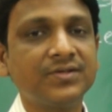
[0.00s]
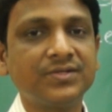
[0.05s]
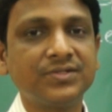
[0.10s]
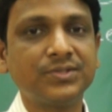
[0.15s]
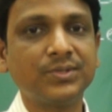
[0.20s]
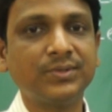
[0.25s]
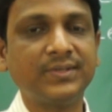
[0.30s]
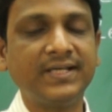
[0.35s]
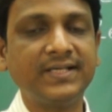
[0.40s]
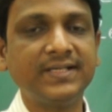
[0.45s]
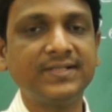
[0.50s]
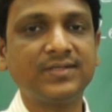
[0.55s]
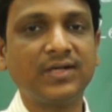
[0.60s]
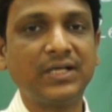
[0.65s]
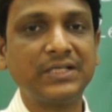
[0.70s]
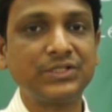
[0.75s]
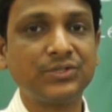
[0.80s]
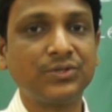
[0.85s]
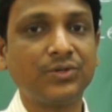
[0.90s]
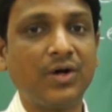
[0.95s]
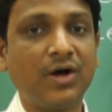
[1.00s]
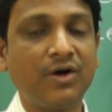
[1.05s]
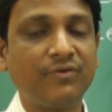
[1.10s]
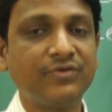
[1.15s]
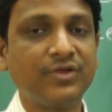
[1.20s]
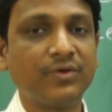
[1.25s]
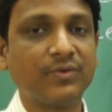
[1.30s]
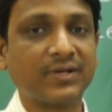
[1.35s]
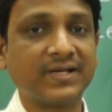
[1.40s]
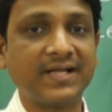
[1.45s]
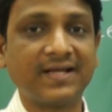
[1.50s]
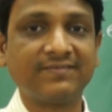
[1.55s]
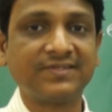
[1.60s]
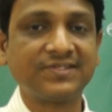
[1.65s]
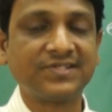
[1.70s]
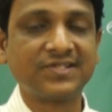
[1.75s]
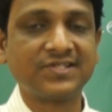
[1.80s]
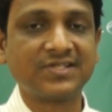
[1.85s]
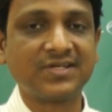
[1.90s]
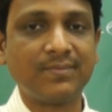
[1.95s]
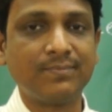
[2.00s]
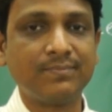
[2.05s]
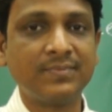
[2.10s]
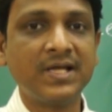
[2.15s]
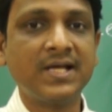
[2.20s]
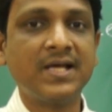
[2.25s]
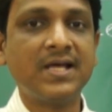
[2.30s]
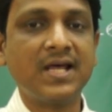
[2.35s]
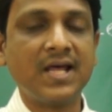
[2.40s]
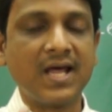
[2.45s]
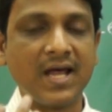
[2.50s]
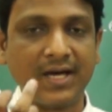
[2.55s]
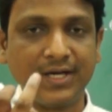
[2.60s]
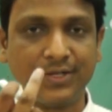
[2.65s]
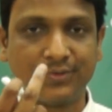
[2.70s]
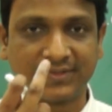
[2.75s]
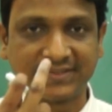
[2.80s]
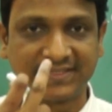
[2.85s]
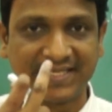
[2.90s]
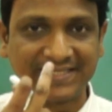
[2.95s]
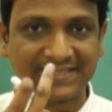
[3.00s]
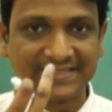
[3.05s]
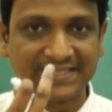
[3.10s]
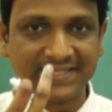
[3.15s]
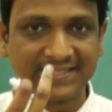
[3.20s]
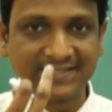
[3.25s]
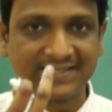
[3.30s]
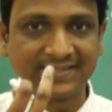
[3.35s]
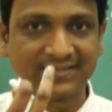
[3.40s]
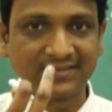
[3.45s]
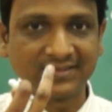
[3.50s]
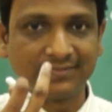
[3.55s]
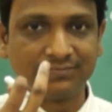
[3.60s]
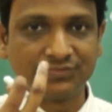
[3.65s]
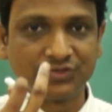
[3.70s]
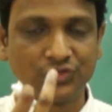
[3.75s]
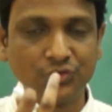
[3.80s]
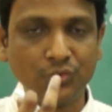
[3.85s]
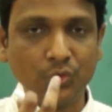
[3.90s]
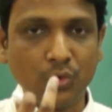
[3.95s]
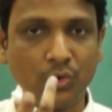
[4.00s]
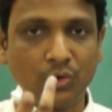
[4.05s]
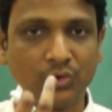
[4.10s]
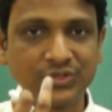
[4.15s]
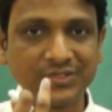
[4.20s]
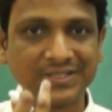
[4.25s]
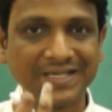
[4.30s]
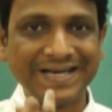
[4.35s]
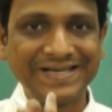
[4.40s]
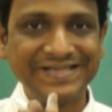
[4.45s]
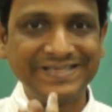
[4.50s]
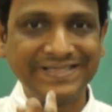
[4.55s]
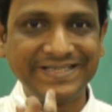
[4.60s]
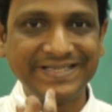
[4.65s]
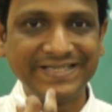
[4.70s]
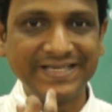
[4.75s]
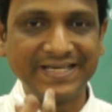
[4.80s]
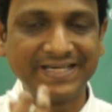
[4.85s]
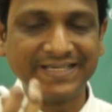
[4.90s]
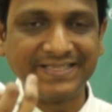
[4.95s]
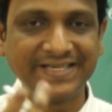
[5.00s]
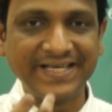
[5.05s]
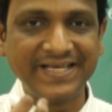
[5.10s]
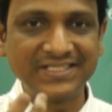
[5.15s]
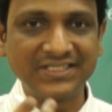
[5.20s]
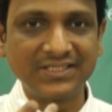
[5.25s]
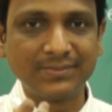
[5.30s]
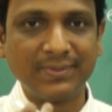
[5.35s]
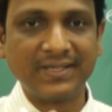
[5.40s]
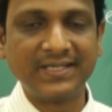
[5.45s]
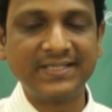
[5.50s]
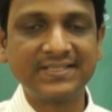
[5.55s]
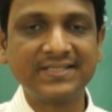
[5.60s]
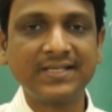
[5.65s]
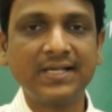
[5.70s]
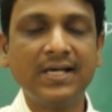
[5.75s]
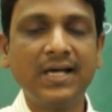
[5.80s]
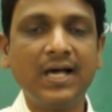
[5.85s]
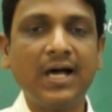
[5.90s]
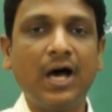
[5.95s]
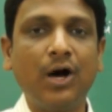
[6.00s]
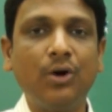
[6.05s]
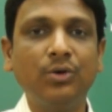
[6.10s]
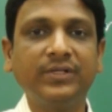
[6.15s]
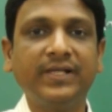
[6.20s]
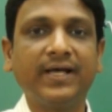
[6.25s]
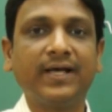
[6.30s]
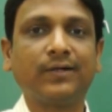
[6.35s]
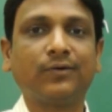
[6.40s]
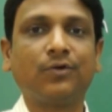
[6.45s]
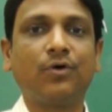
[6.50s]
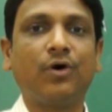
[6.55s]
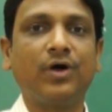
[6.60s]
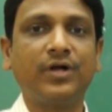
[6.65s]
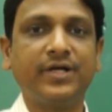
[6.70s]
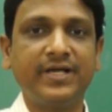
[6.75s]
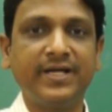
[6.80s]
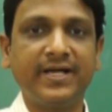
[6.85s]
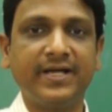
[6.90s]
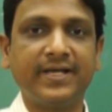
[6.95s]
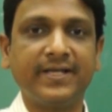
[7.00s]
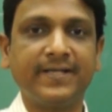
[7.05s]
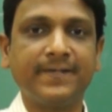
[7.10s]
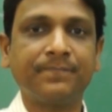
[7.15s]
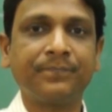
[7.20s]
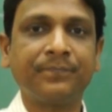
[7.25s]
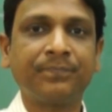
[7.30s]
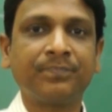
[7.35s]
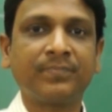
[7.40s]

So that is also how your nervous system and your sensory systems, nose and taste buds, how they are coordinating.